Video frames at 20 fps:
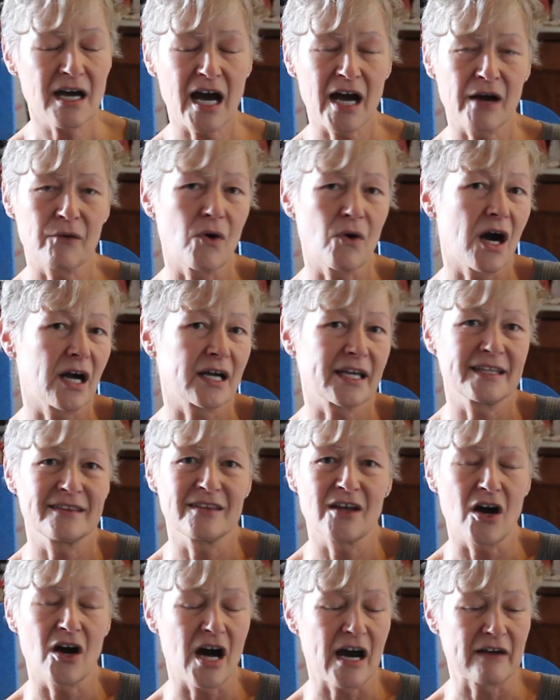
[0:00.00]
I walk in
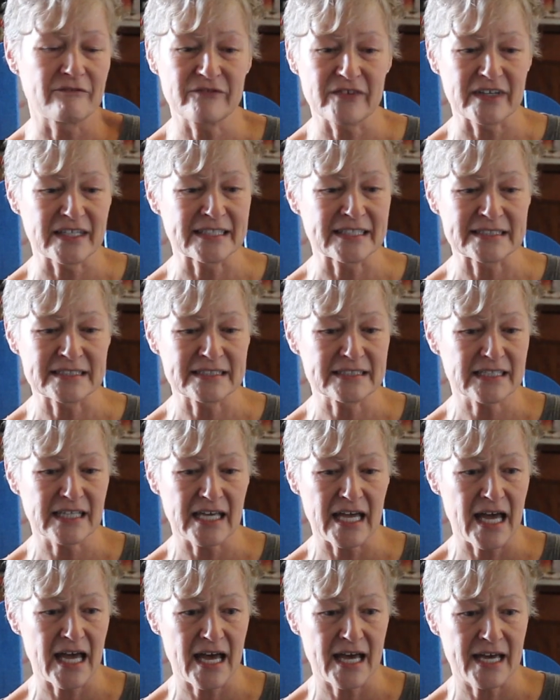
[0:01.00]
the office
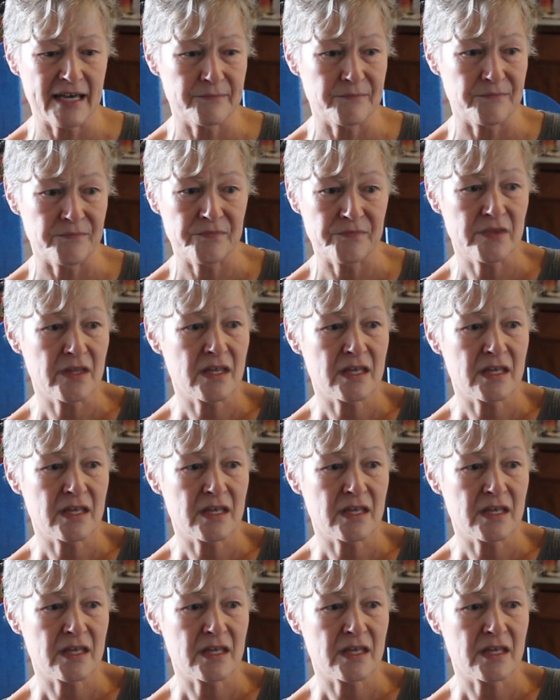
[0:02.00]
and